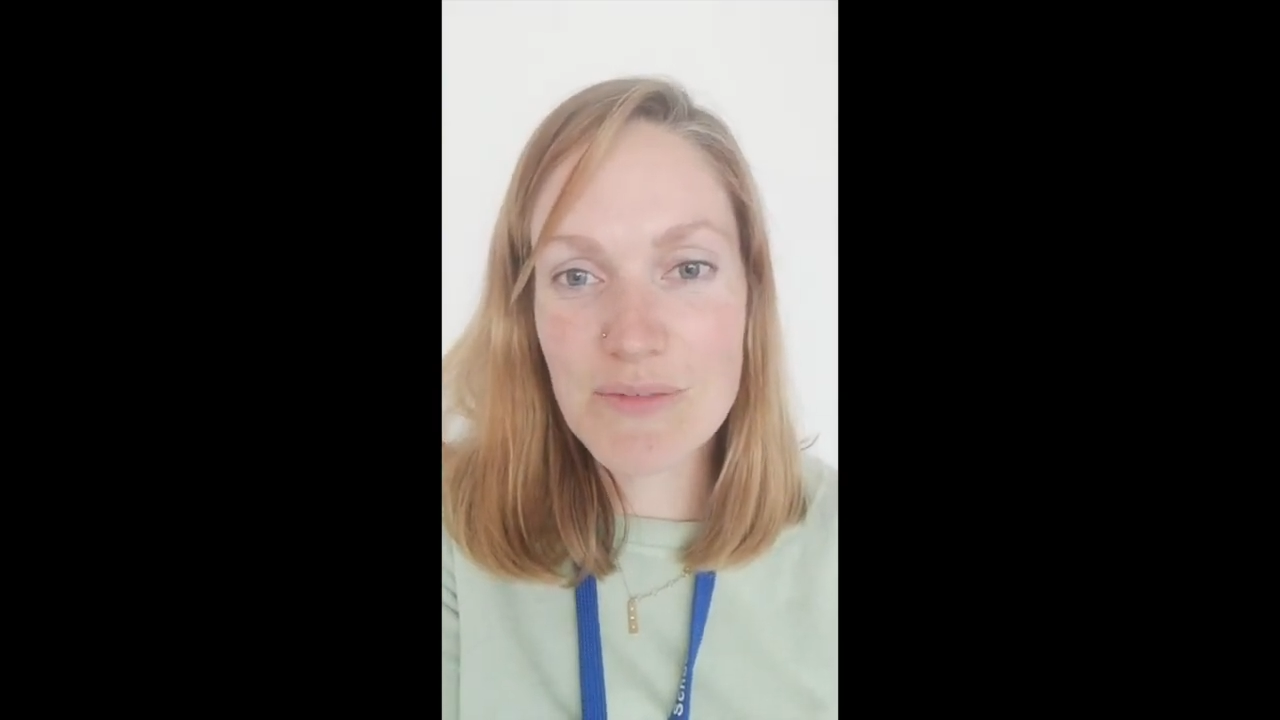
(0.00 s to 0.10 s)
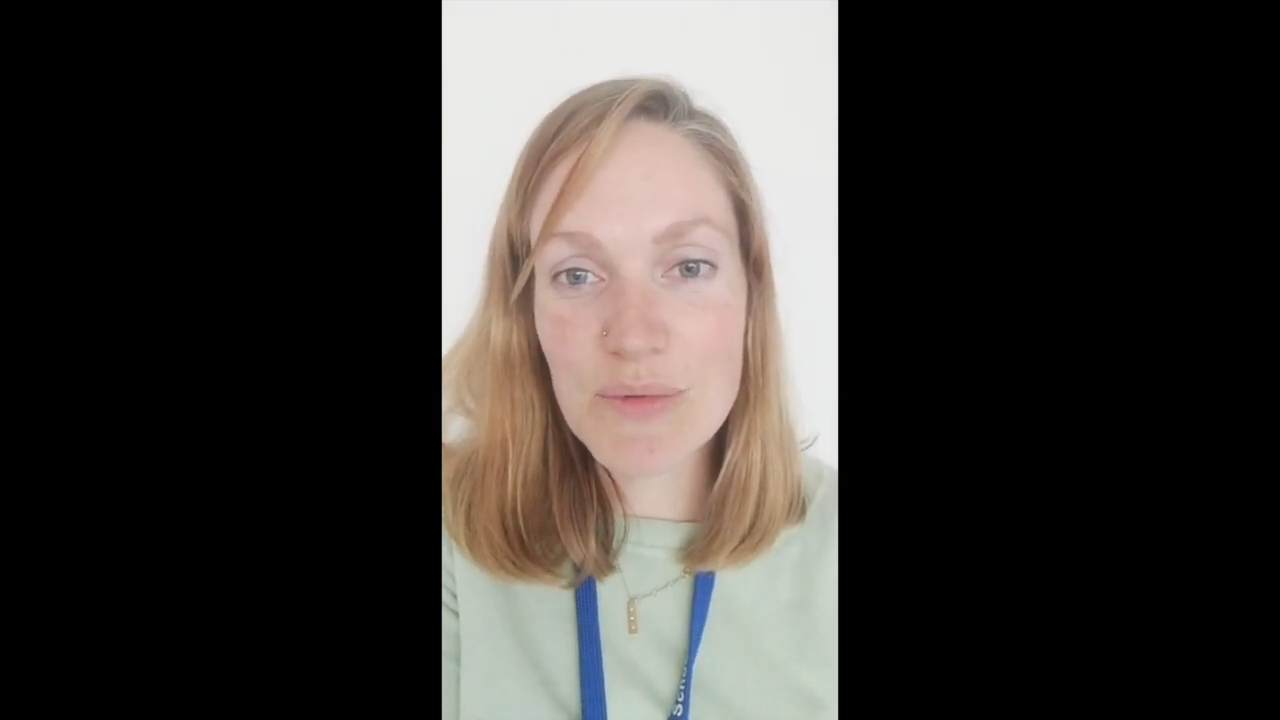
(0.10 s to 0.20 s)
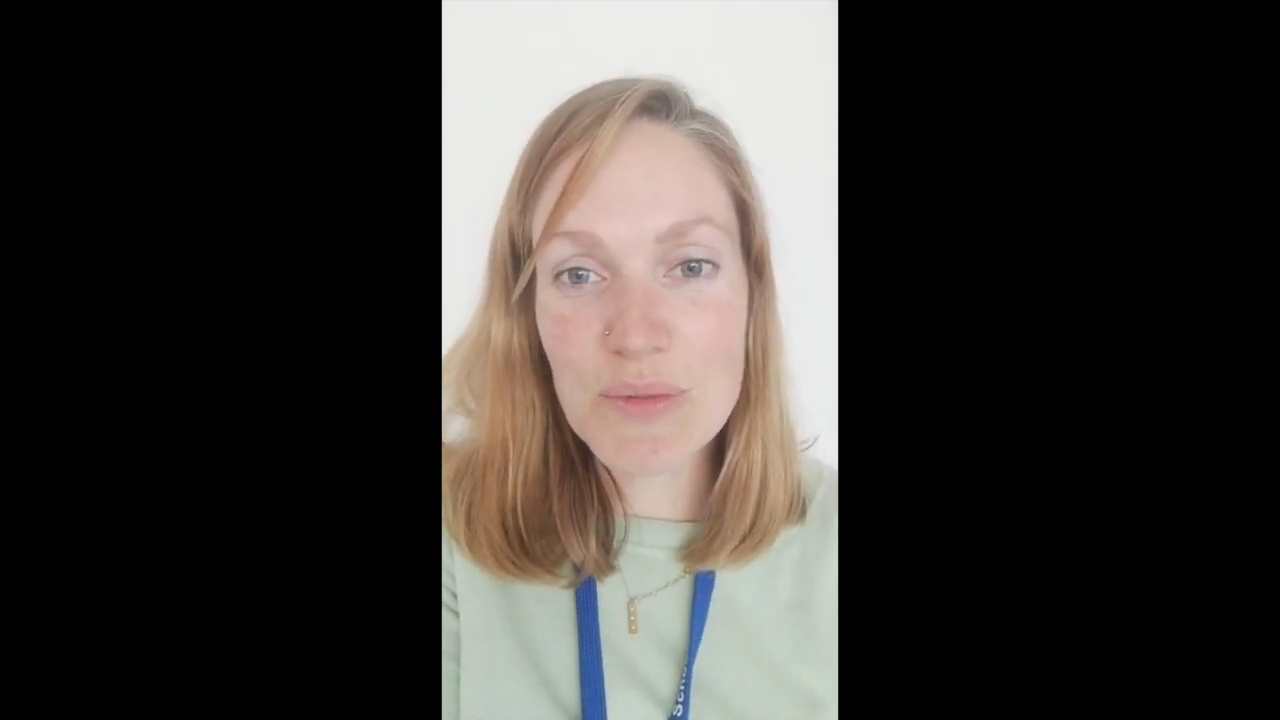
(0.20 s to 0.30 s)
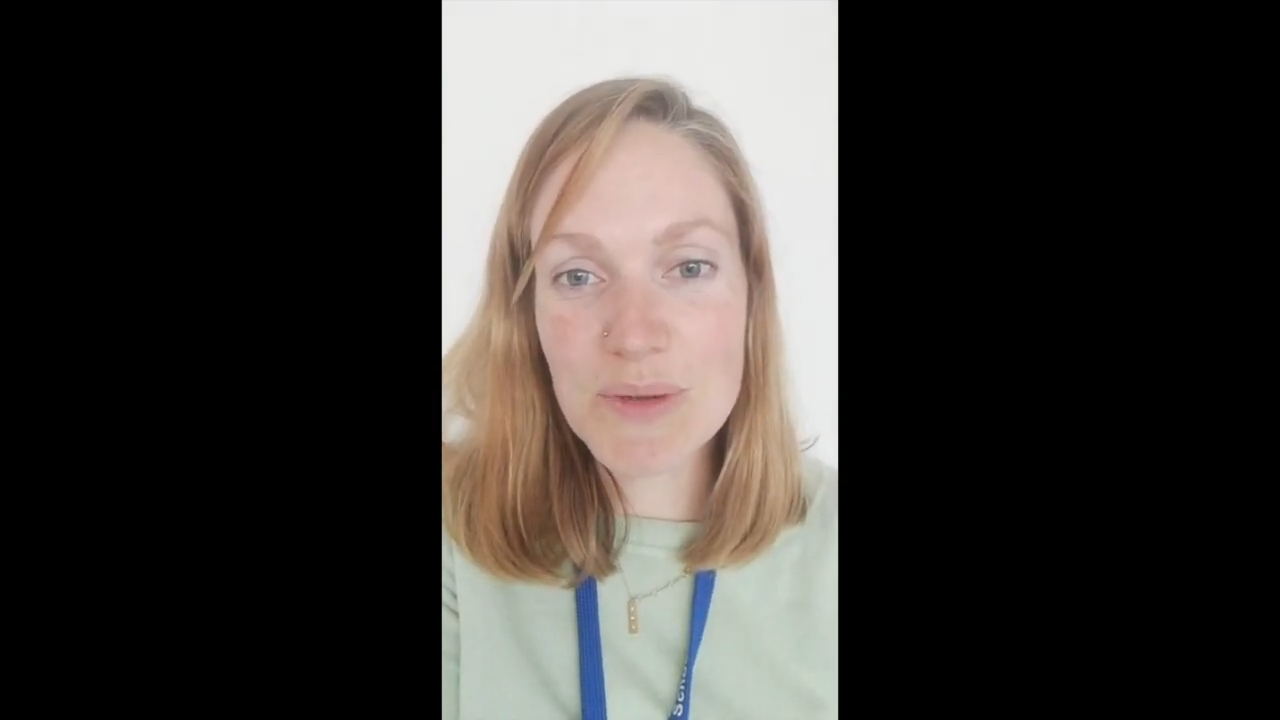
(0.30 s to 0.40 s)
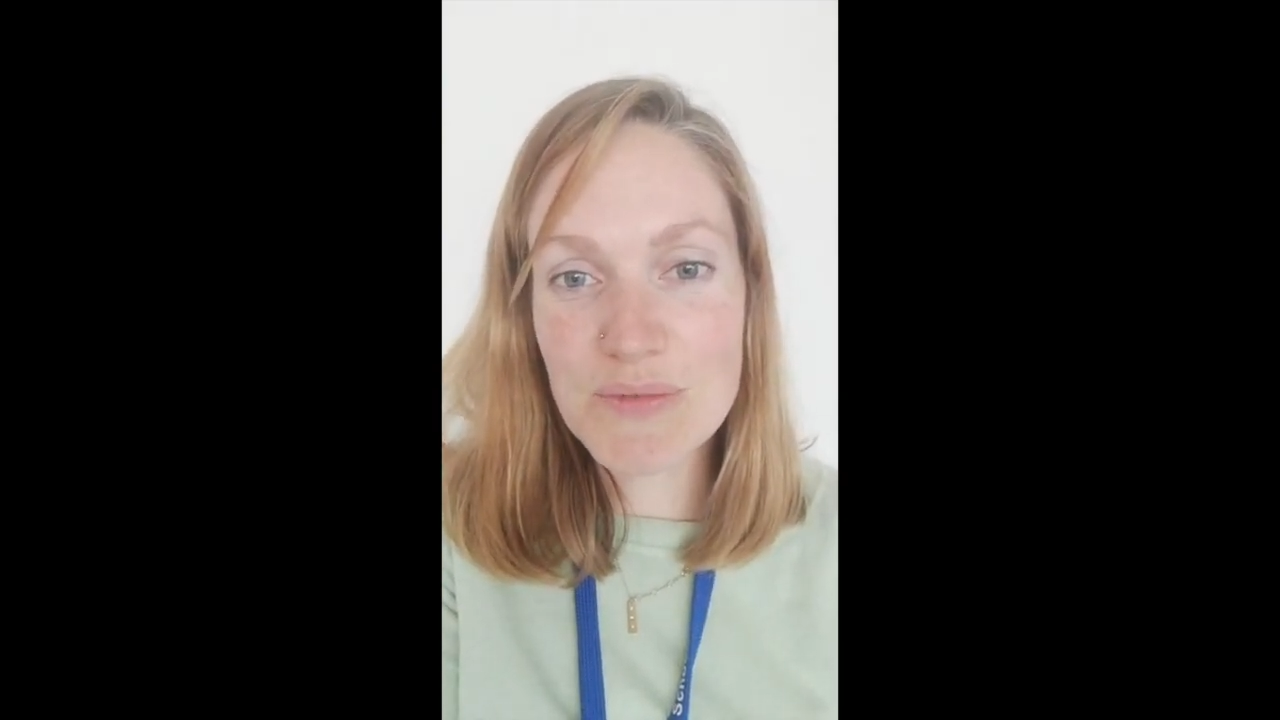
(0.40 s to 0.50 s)
of
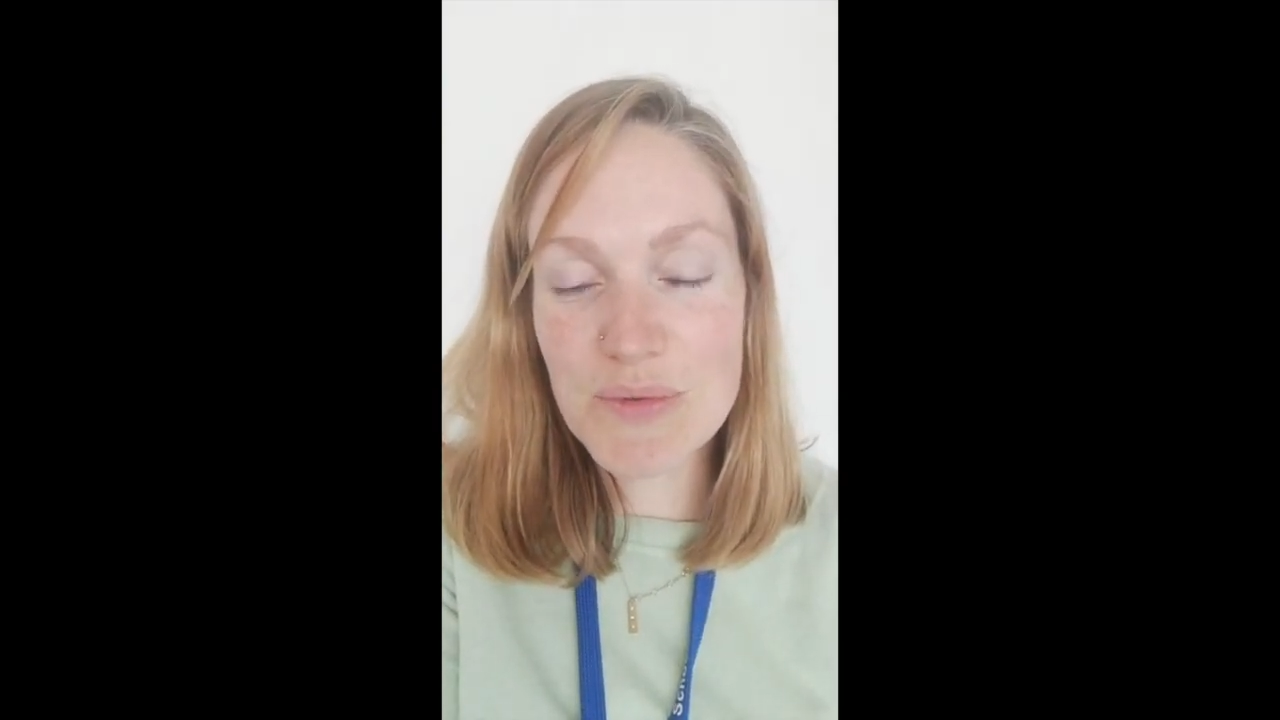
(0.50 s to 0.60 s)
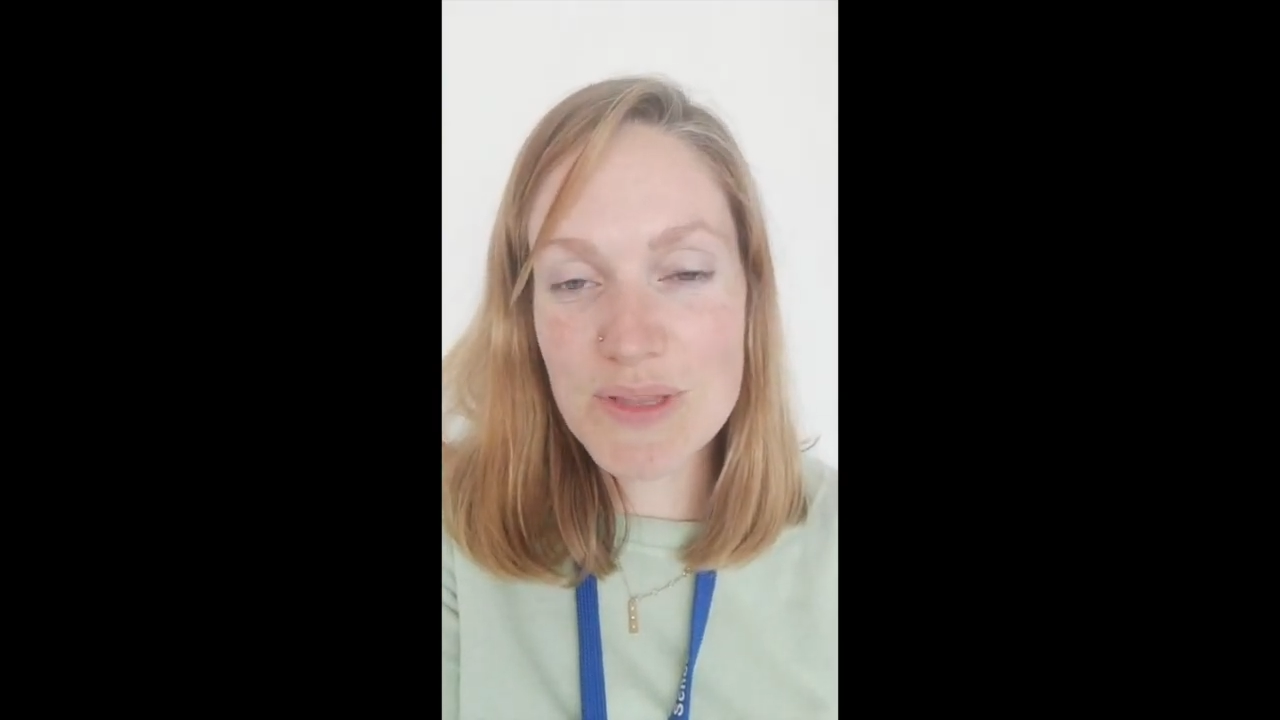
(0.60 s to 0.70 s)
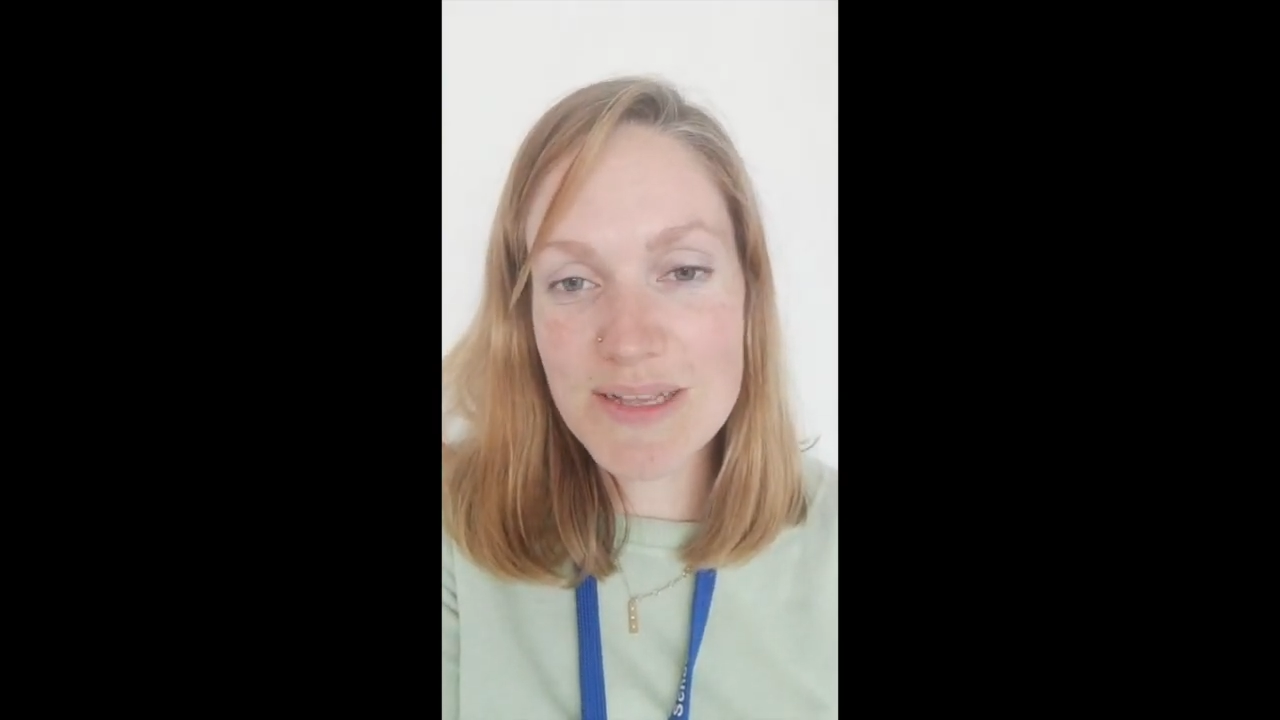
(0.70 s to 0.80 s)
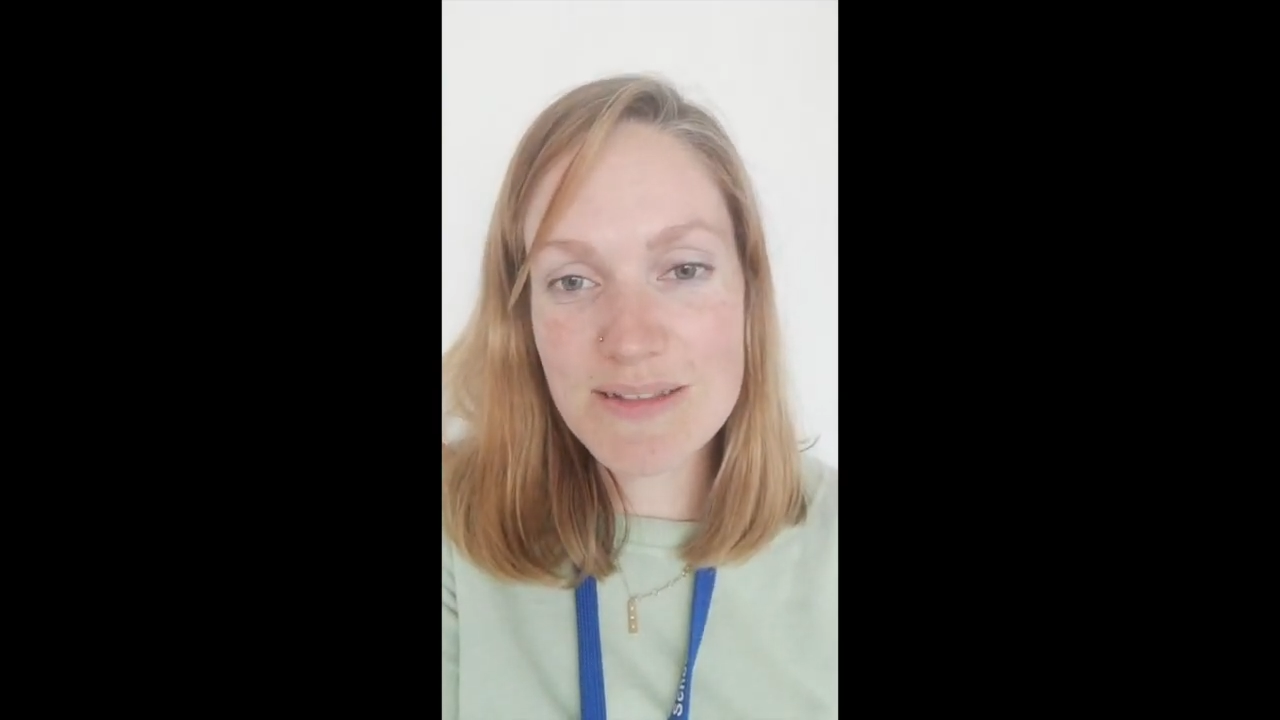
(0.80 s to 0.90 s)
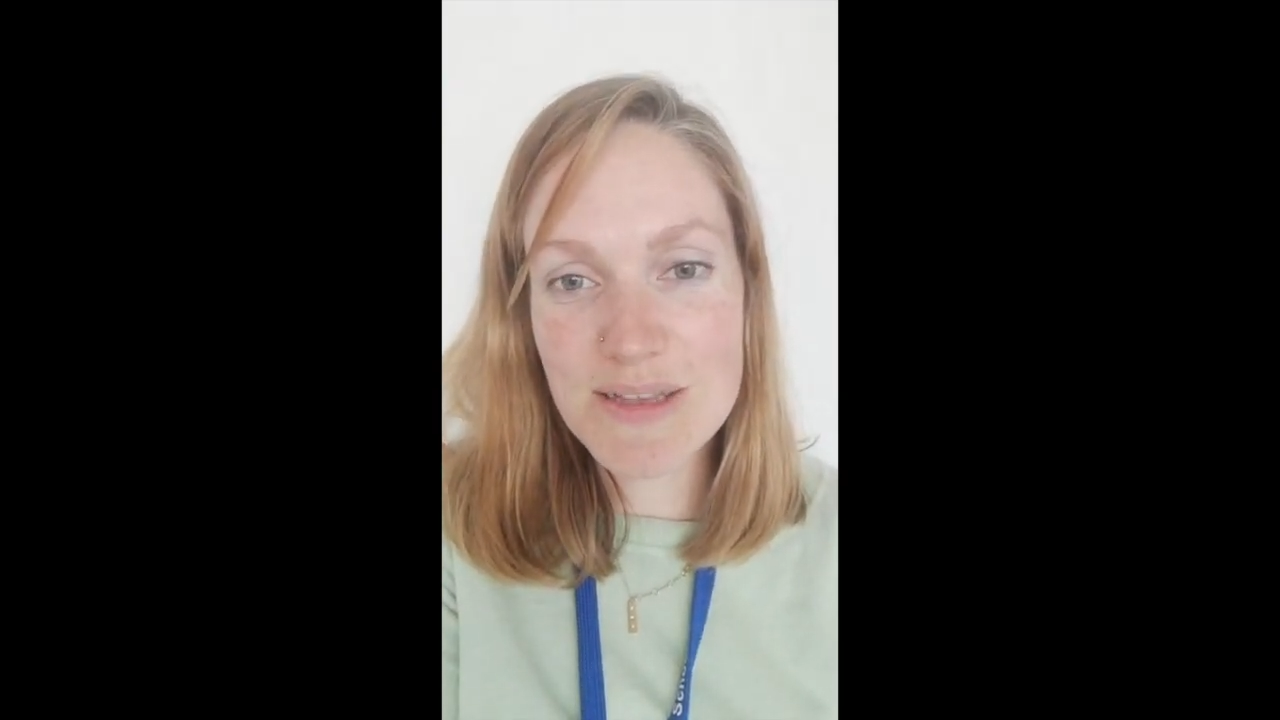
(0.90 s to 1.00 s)
all the wonderful things